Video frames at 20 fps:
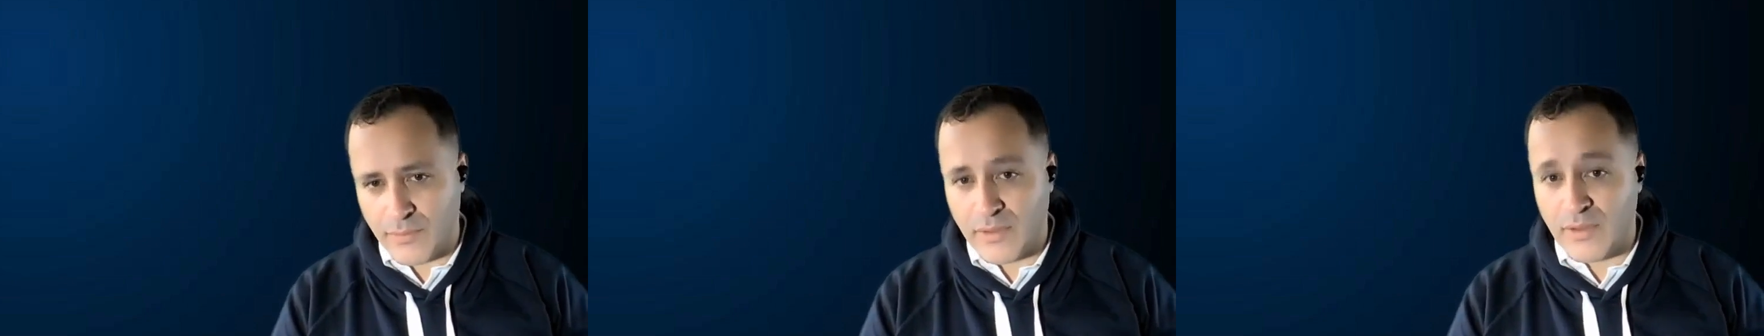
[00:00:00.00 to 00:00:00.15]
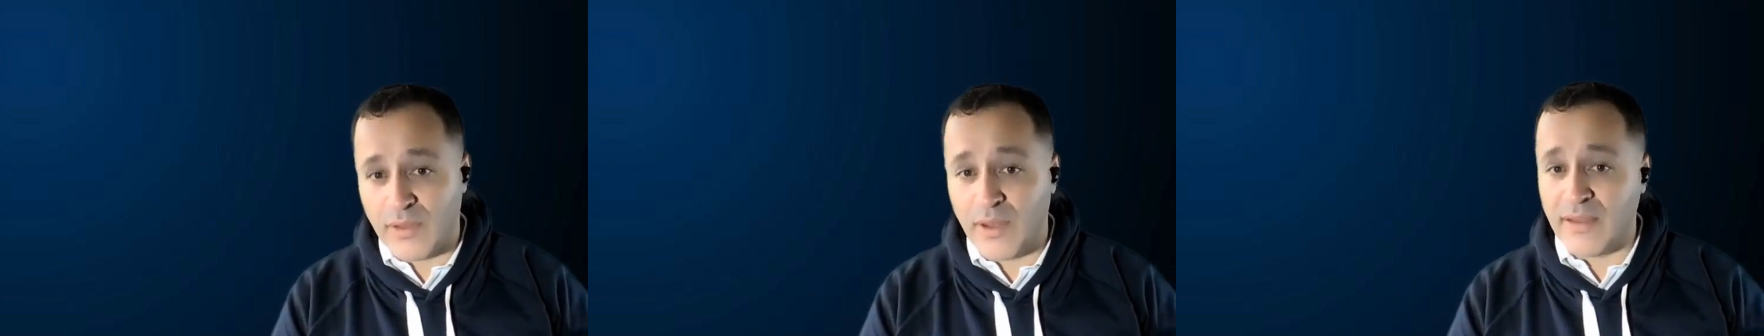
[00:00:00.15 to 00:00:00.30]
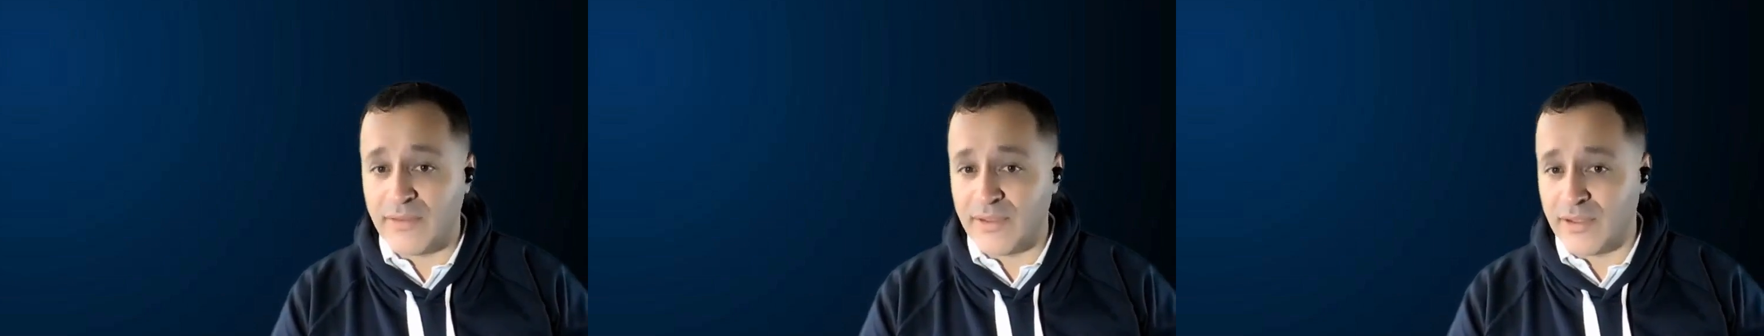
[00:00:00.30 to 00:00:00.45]

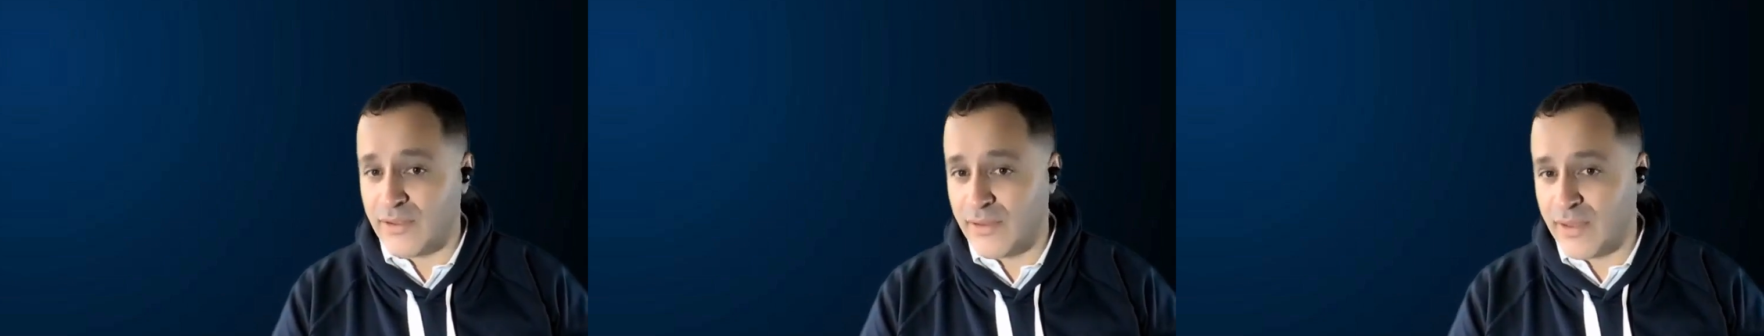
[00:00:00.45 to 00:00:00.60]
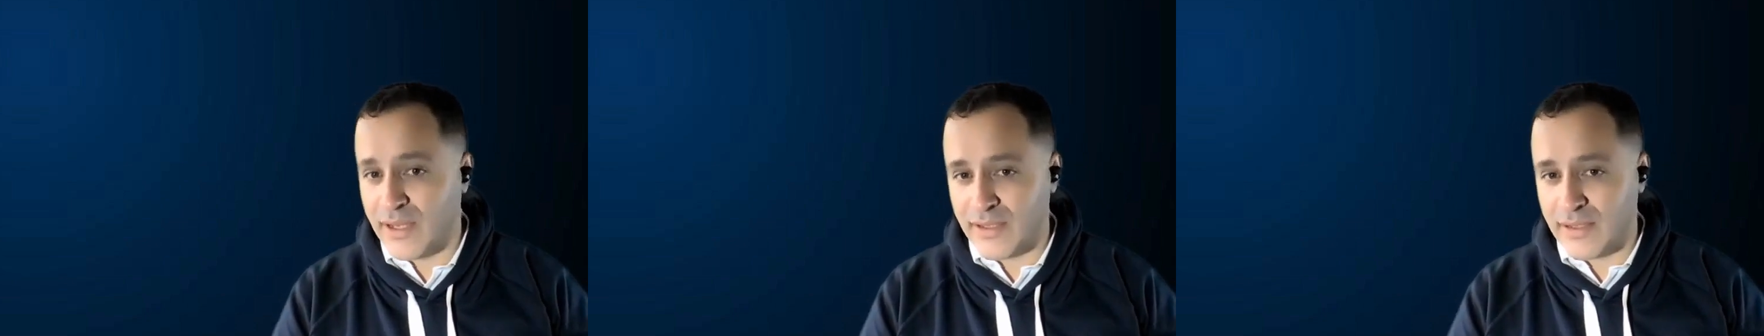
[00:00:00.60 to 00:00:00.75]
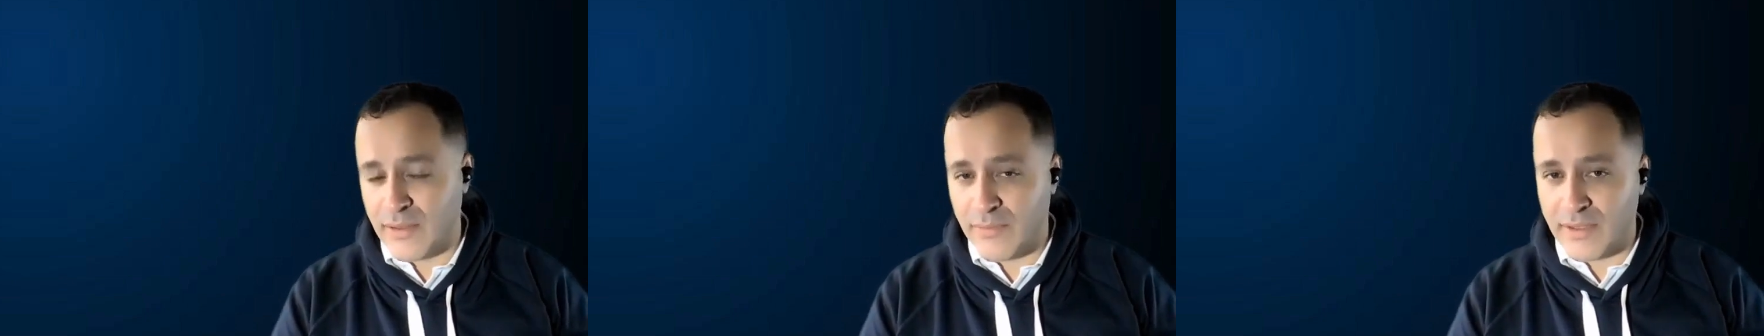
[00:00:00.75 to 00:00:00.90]
You have to
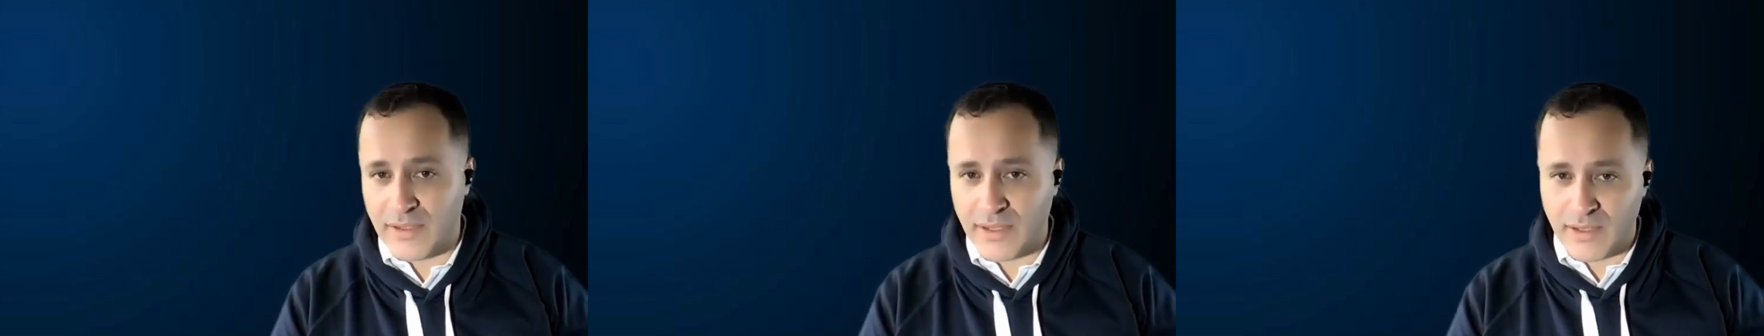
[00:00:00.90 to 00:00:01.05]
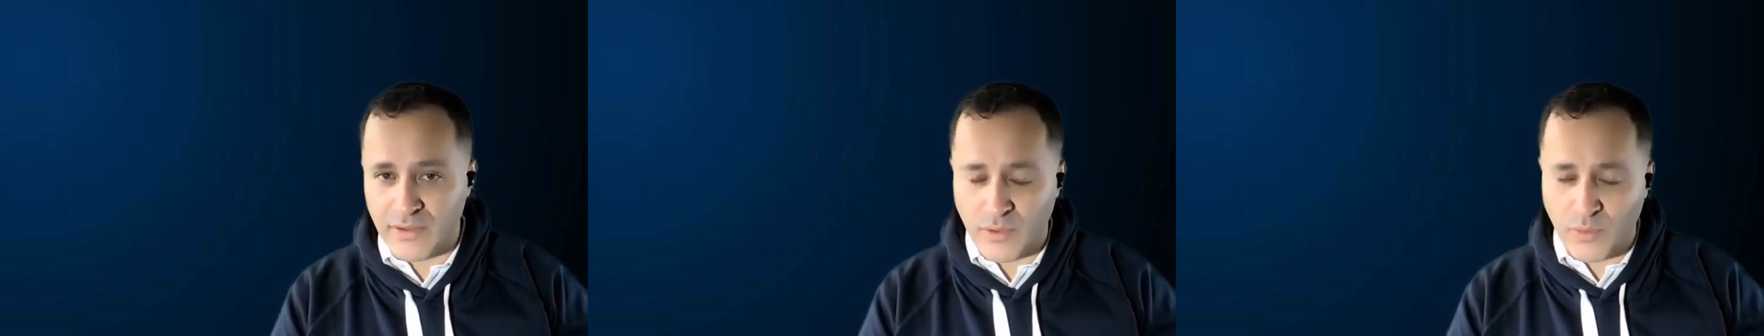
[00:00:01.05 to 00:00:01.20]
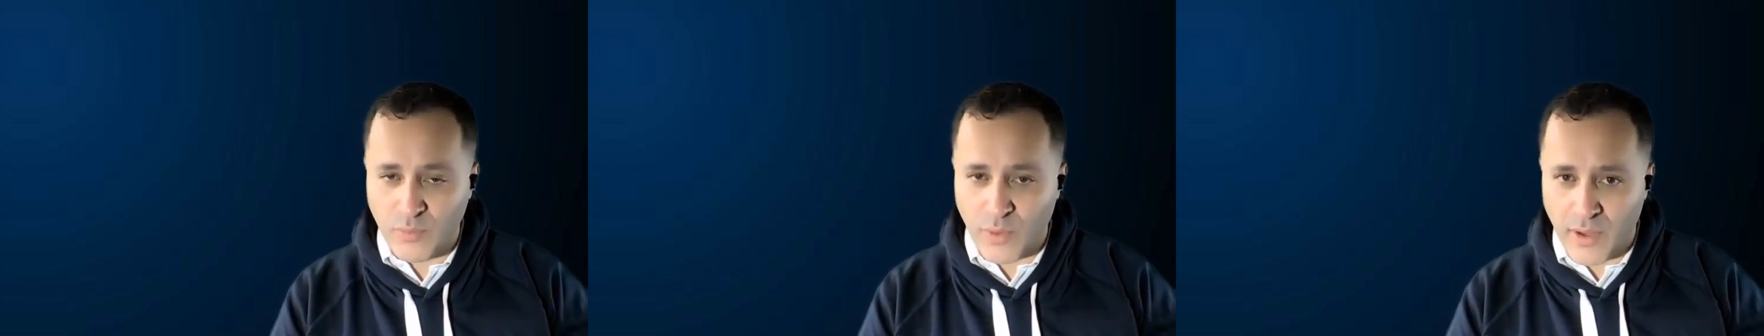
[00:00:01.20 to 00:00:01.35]
direct everything
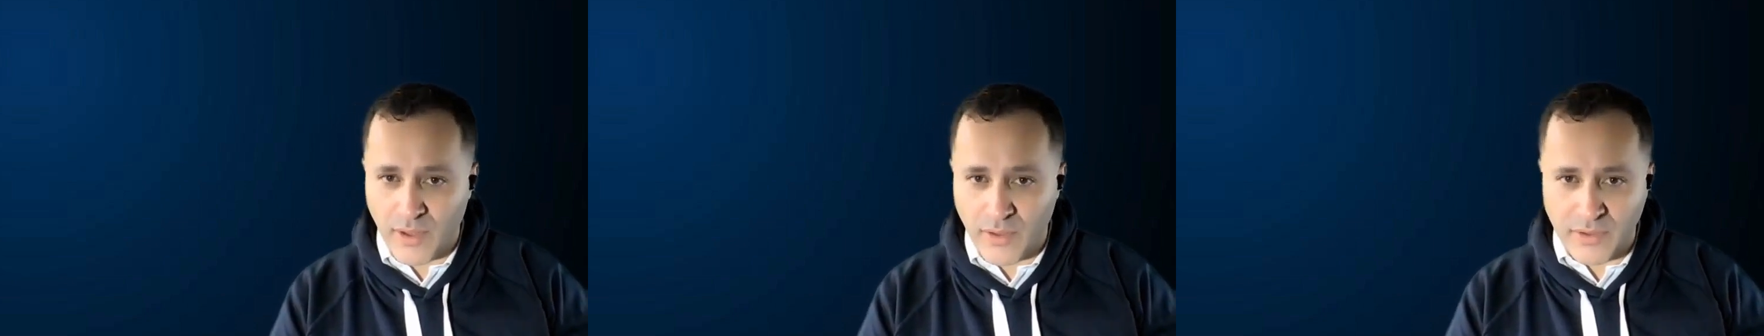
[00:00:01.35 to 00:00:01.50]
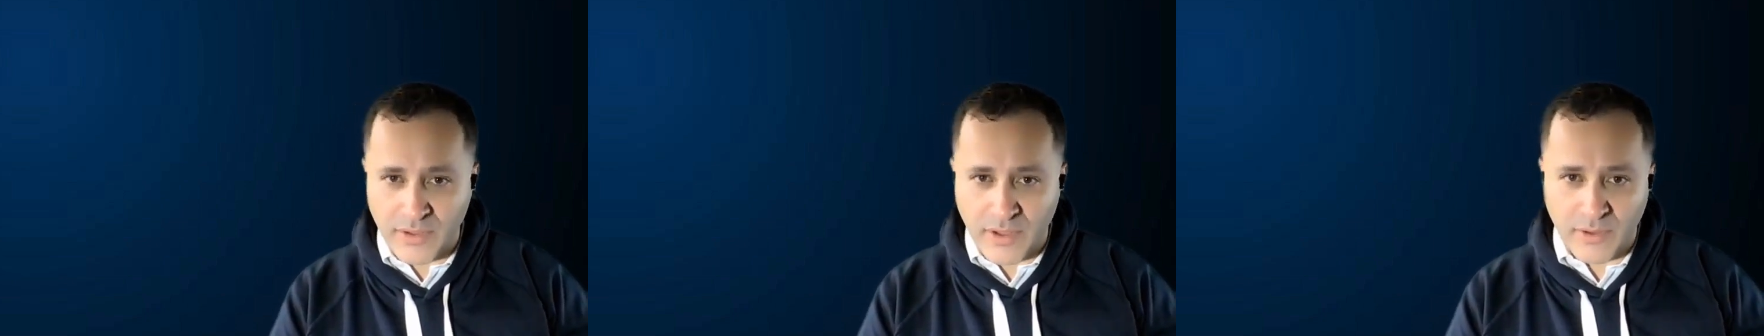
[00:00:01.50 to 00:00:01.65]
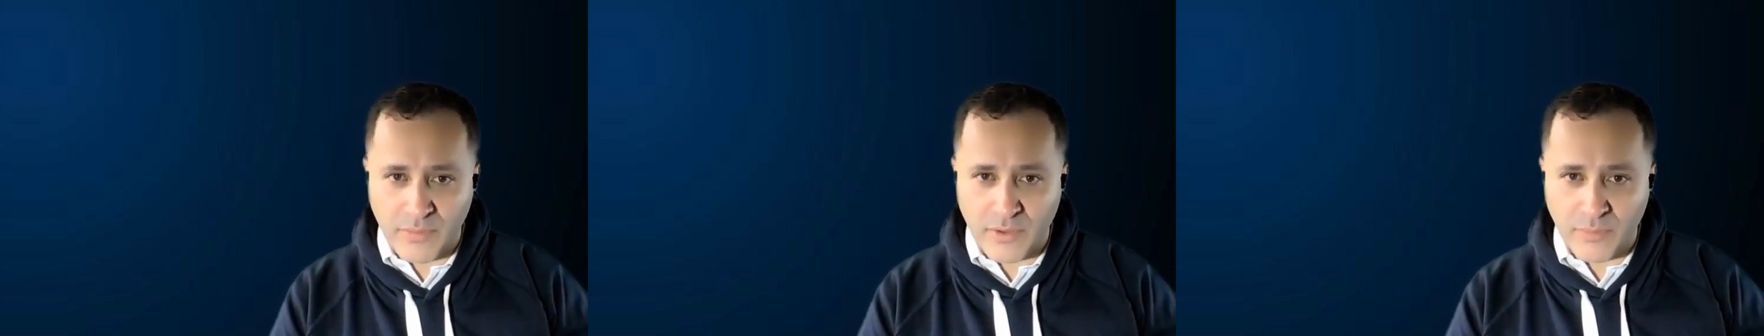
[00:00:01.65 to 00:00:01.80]
to one or
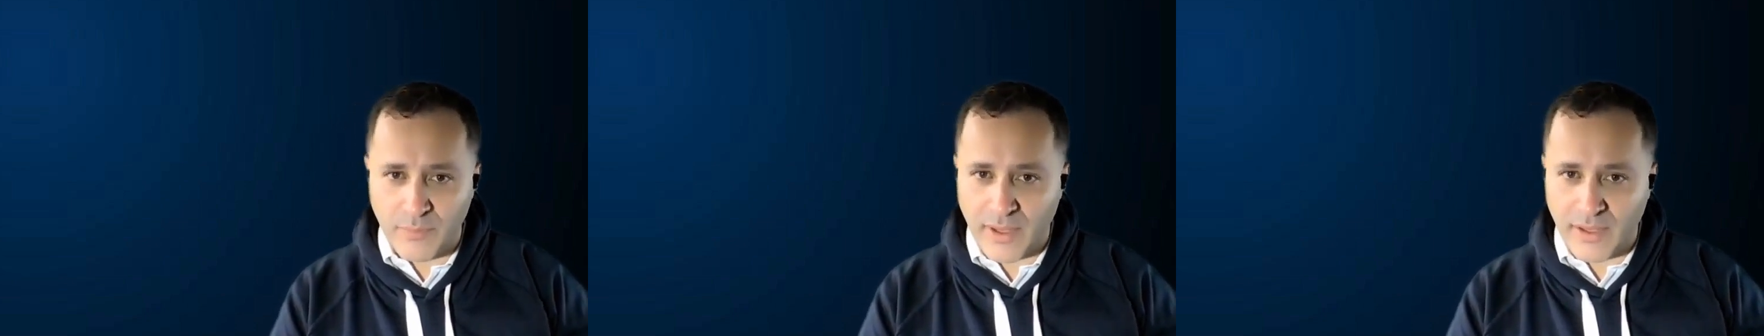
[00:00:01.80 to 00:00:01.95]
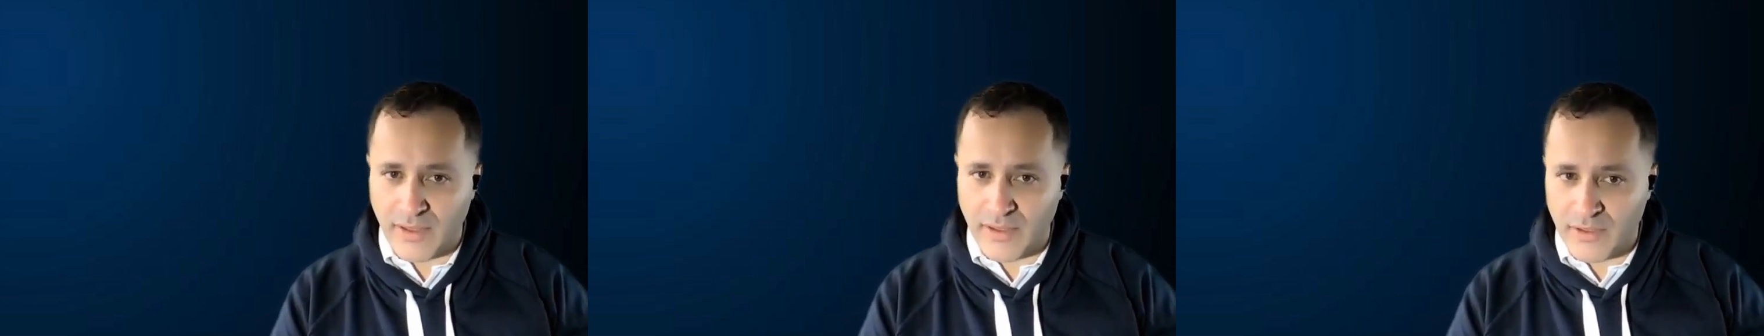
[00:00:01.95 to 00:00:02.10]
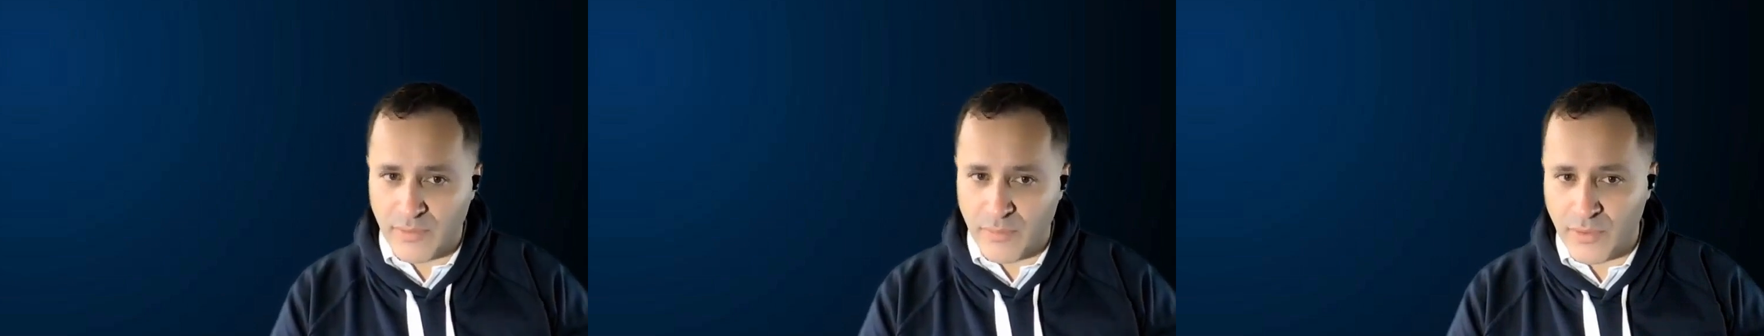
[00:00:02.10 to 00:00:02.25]
several pages,